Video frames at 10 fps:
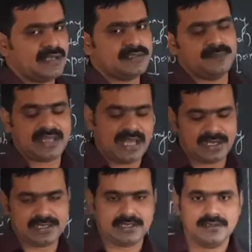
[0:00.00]
some
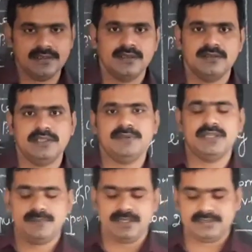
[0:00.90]
guarantee.
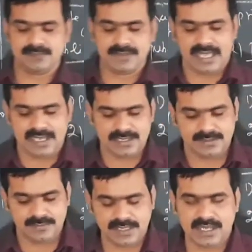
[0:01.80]
Limited by some guarantee.
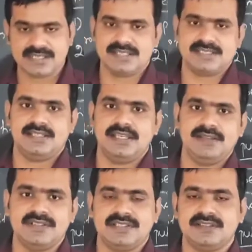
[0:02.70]
Okay, assets, he
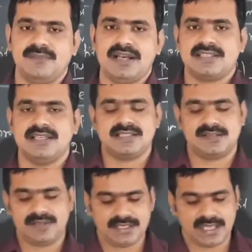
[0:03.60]
invested some
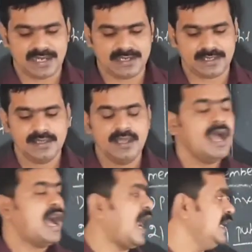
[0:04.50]
assets. Okay, guarantee.
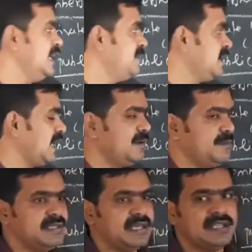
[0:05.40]
Unlimited liability
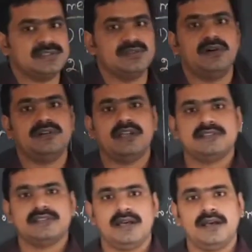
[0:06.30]
means
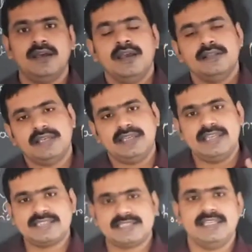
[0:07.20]
they
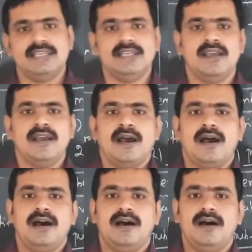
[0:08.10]
easily
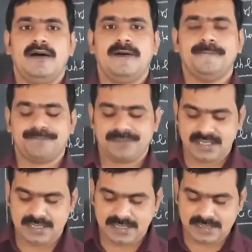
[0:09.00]

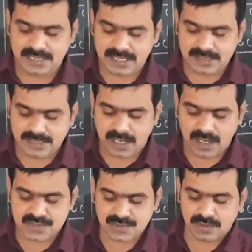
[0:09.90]
then
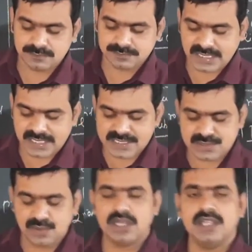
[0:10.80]
also there
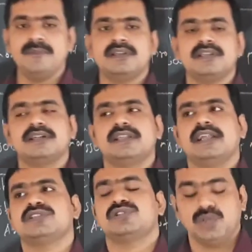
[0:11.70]
is no limit, there is